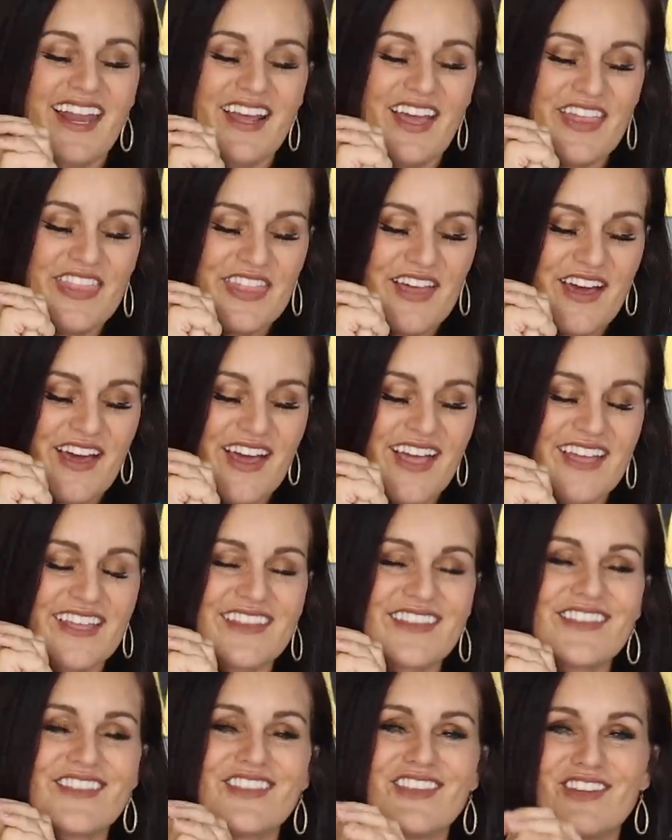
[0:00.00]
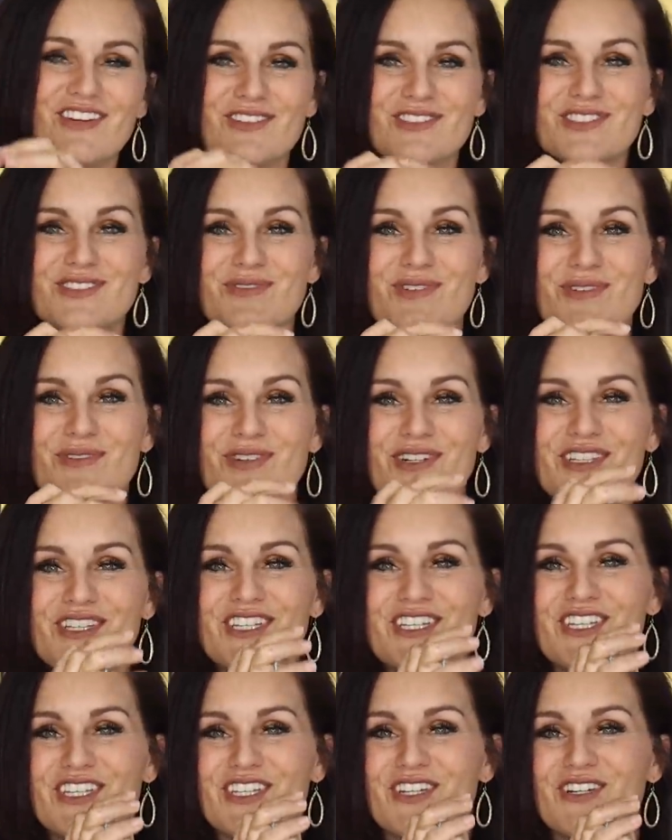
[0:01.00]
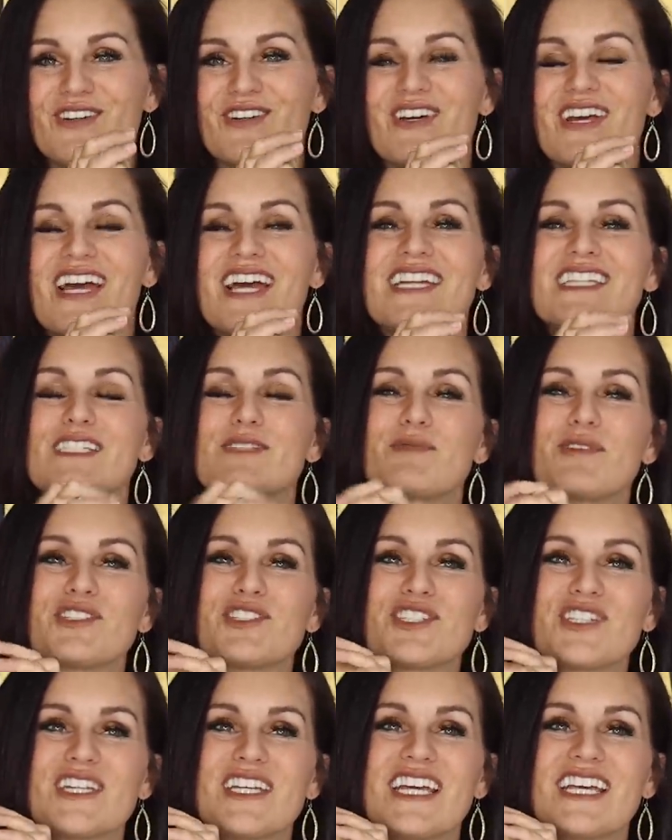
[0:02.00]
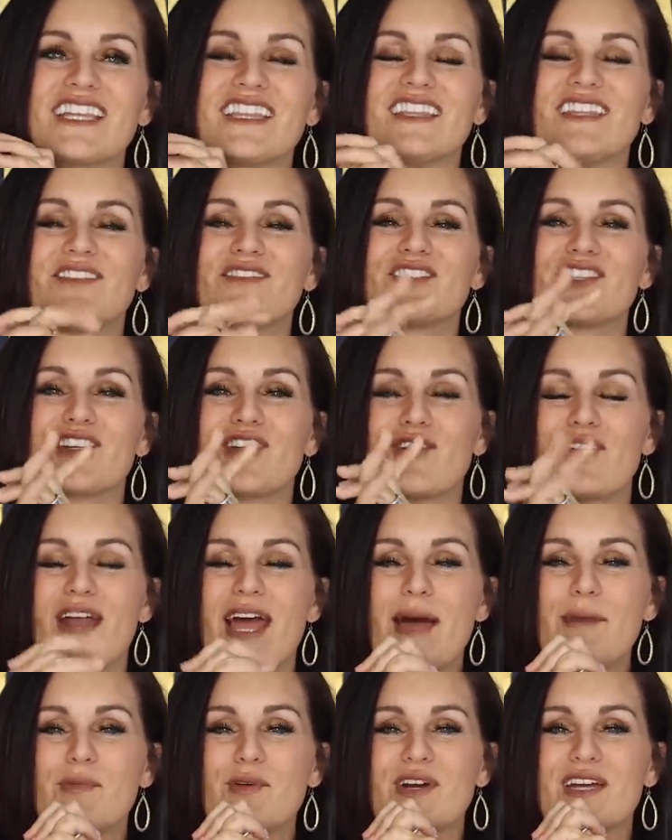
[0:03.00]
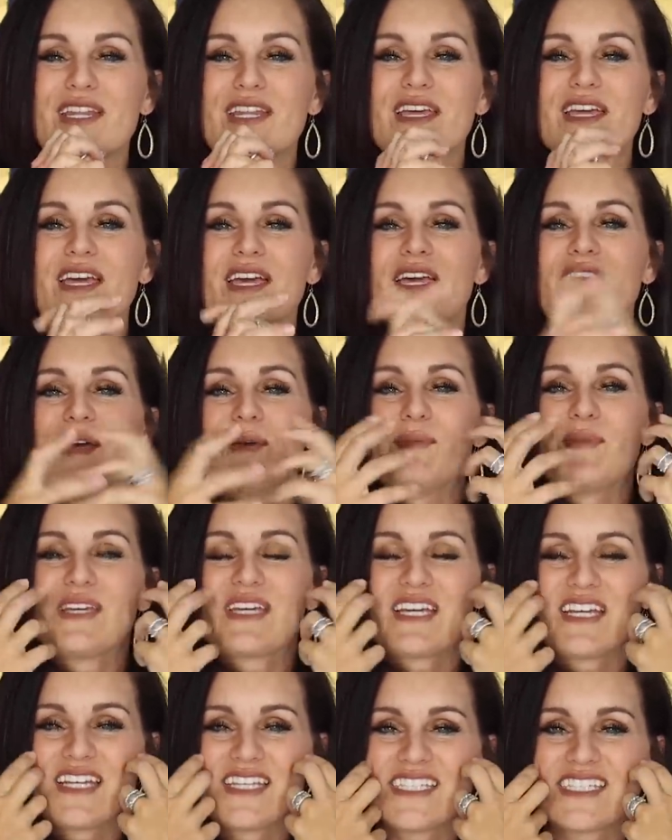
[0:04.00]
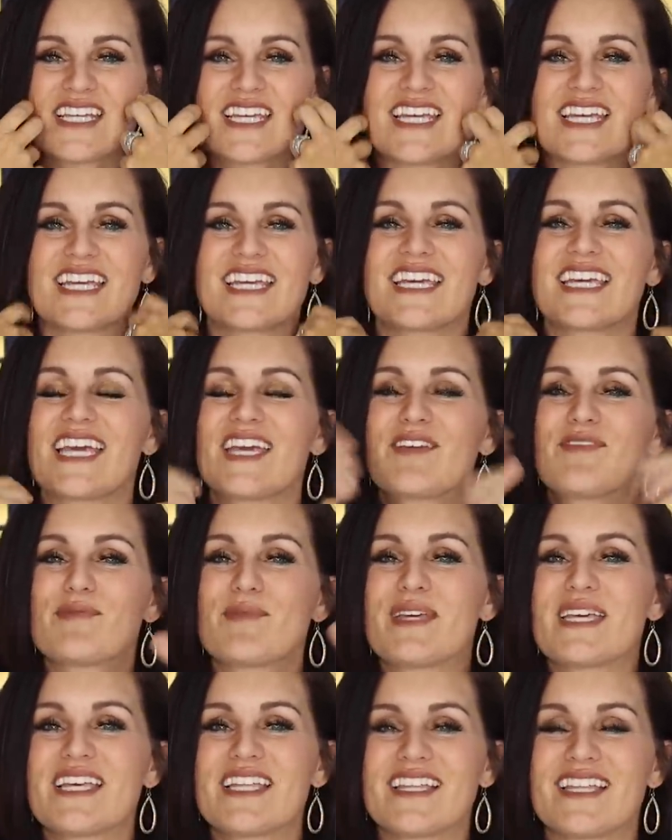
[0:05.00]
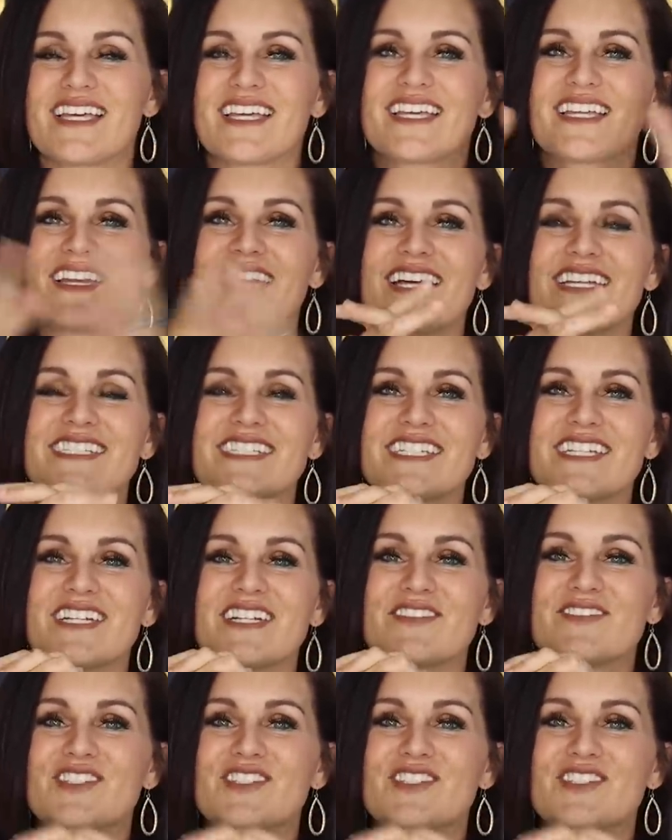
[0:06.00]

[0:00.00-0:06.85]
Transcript: And I thought those were really cute. I especially loved the crab one because it gave me like an idea